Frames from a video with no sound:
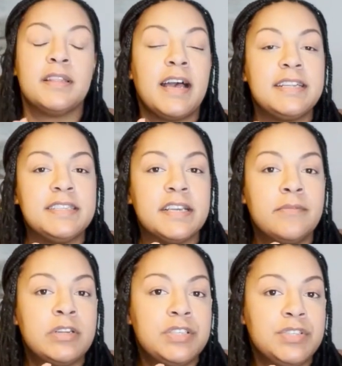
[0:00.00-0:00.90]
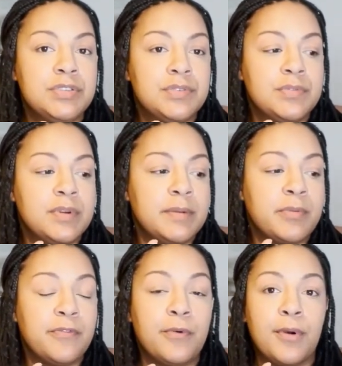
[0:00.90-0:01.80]
The last thing I'm gonna do
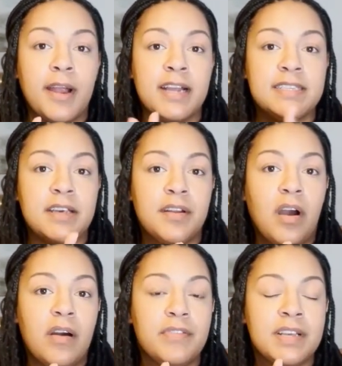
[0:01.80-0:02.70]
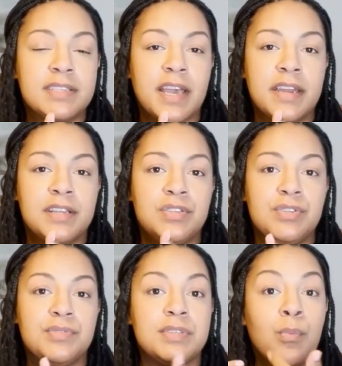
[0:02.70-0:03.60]
before I sign off is get
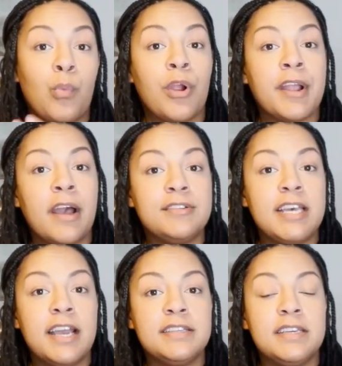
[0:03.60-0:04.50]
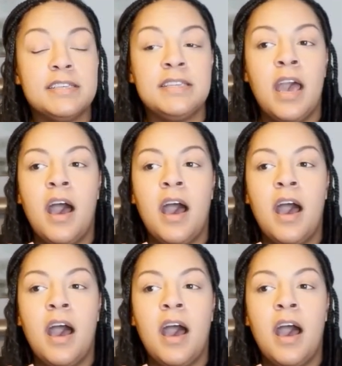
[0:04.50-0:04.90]
into some workout tactics.